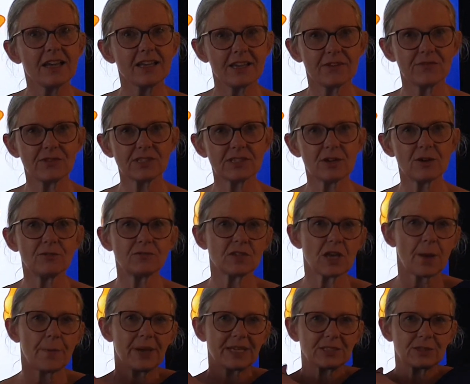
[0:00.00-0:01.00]
Give yourselves
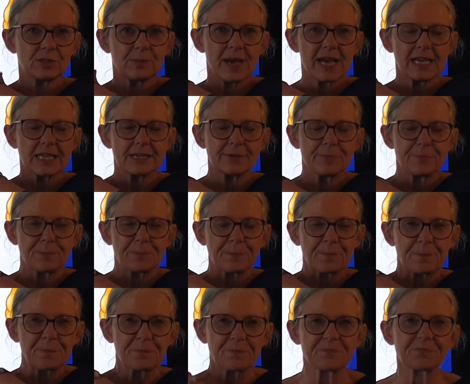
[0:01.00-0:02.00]
a pat on the back.
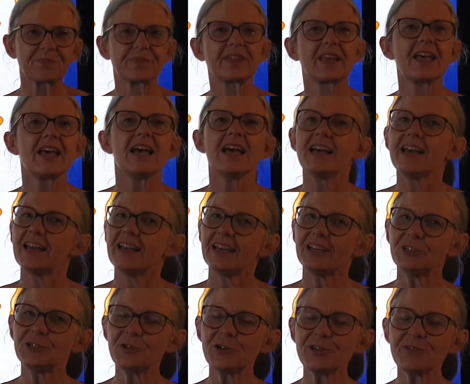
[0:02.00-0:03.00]

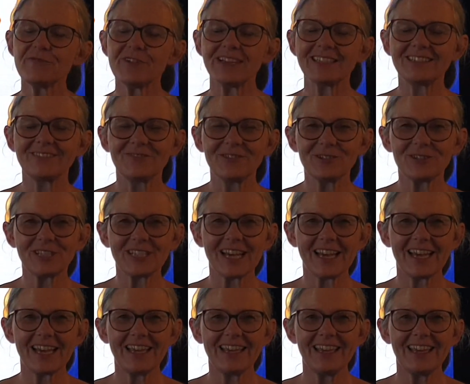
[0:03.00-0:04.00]
Enjoy the rest of your
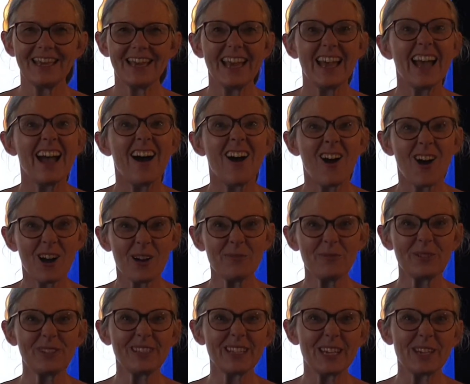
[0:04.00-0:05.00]
day. I
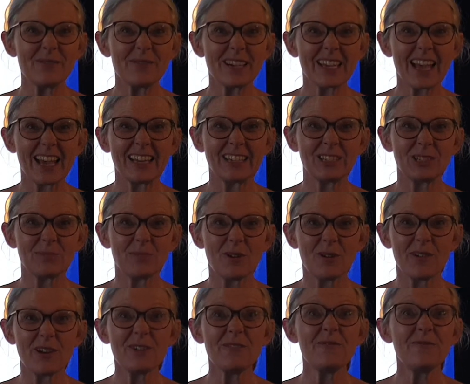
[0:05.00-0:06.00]
will see you again
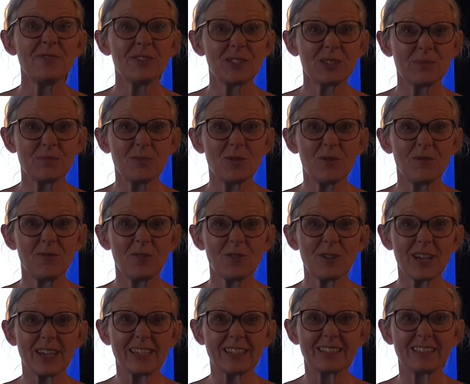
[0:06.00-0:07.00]
tomorrow for some more
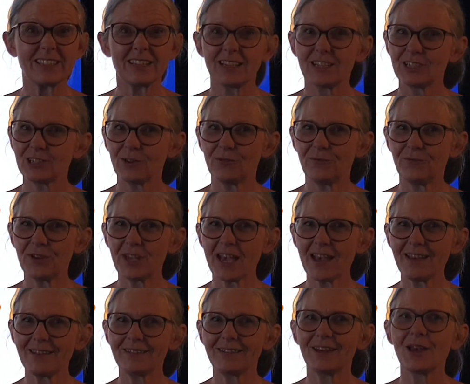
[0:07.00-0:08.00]
phonics. Don't
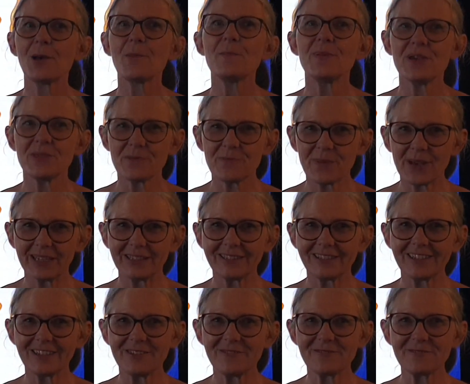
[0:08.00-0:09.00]
forget, be the best
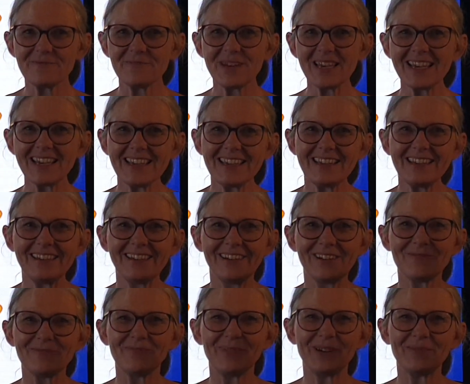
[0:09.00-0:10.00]
that you can be.
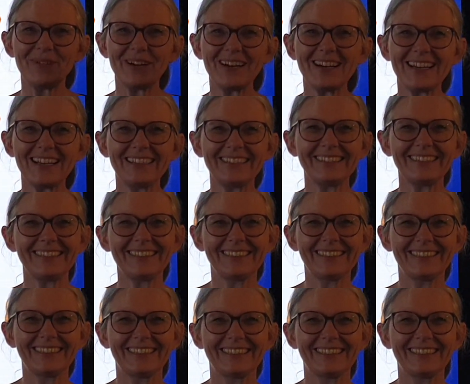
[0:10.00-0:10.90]
Bye-bye.